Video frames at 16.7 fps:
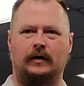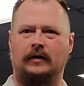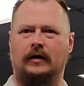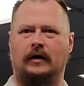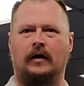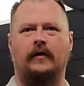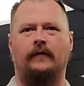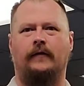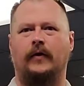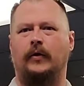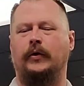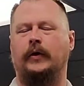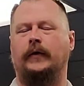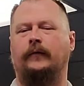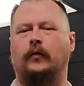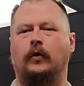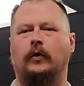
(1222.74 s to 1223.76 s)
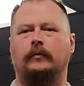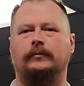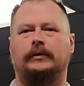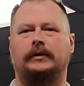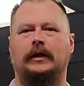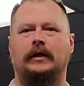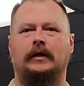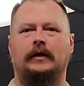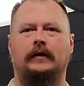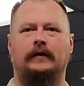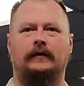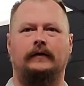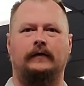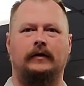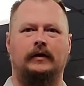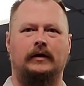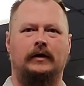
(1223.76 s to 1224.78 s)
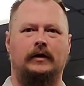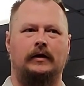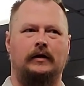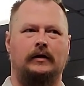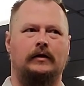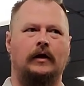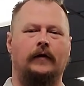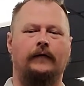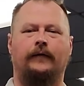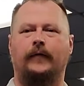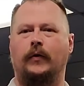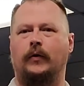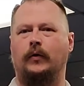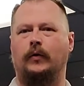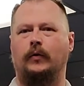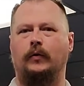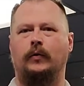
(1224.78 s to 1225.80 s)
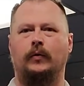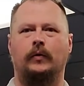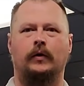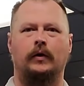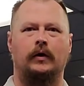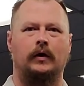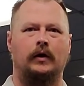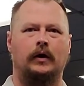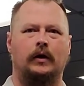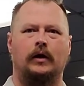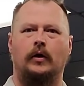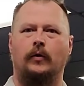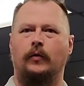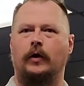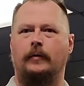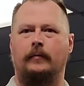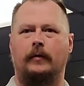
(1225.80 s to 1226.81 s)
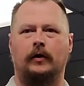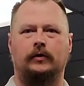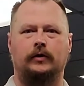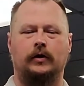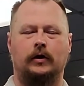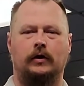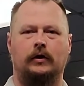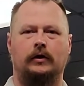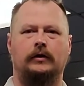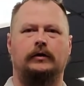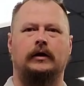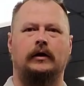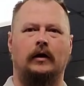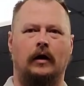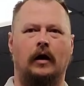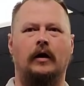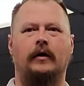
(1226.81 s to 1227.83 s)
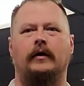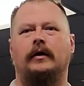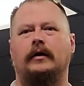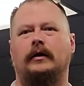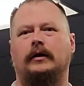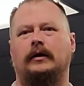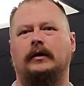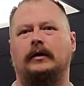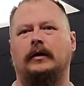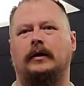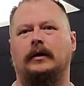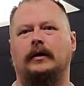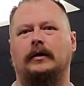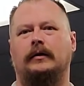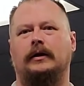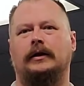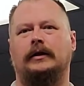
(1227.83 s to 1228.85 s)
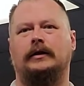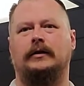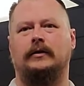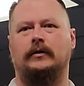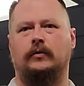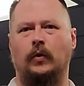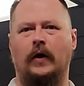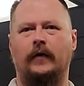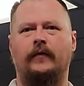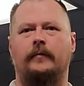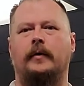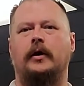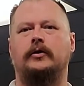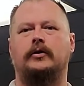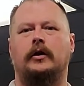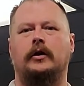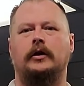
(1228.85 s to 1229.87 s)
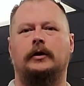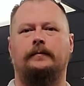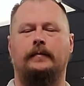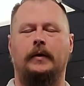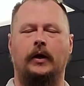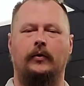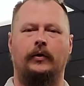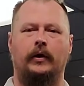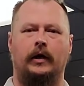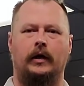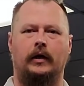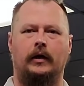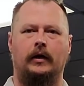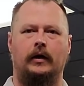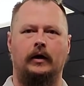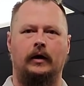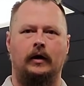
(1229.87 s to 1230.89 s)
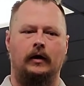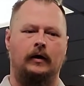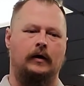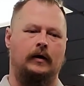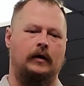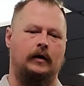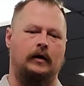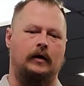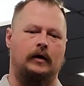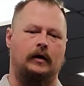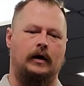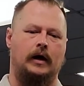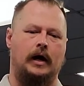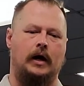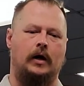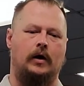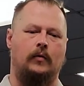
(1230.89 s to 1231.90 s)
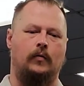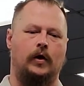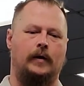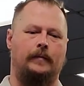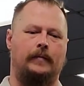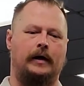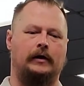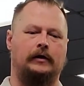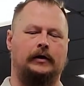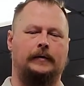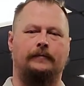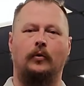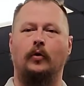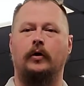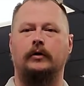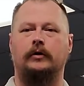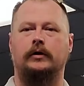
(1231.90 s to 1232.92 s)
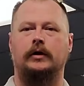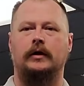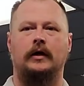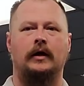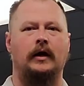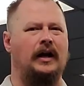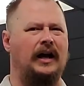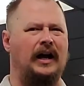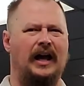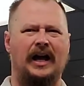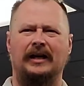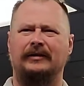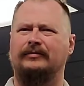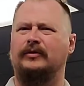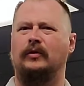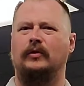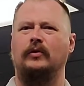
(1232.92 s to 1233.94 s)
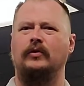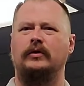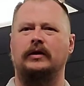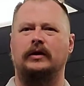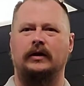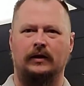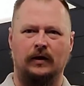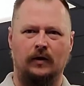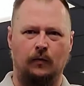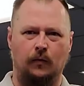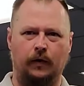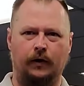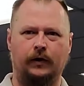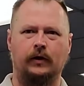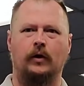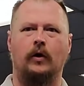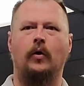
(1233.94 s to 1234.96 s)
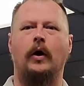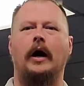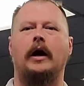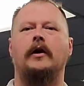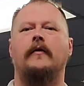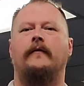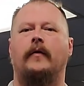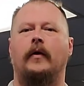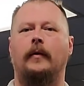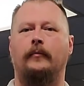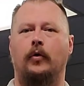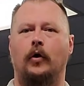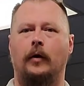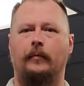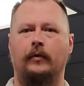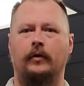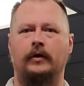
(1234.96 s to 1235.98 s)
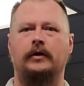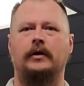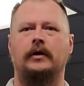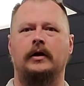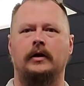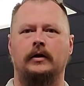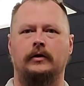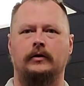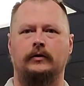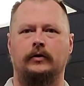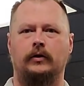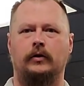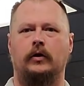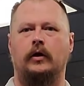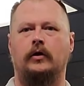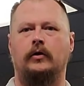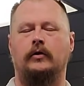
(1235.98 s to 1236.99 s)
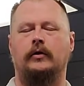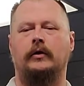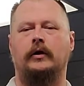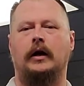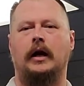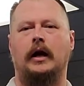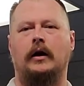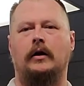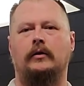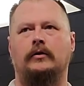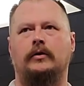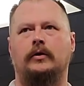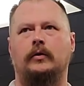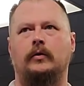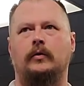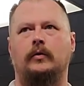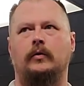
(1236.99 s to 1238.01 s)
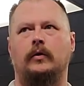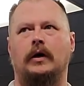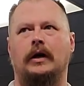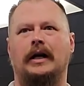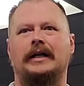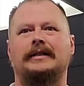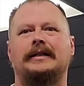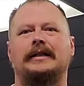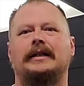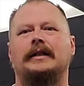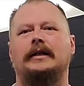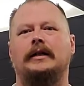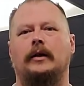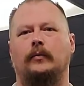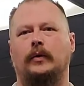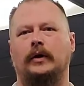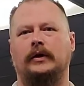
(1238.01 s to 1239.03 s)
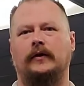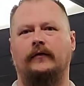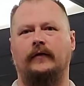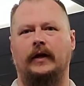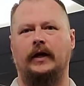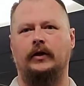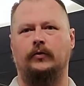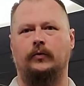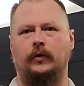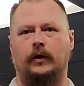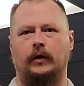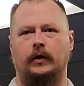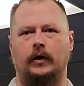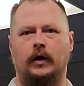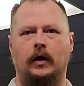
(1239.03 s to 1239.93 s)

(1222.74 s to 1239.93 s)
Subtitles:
All the various forms of Kung Fu, Korean martial arts, is great for martial arts, period. Now, what about sports? Absolutely. When you know how to fall properly, you learn how to lessen the risk of injury.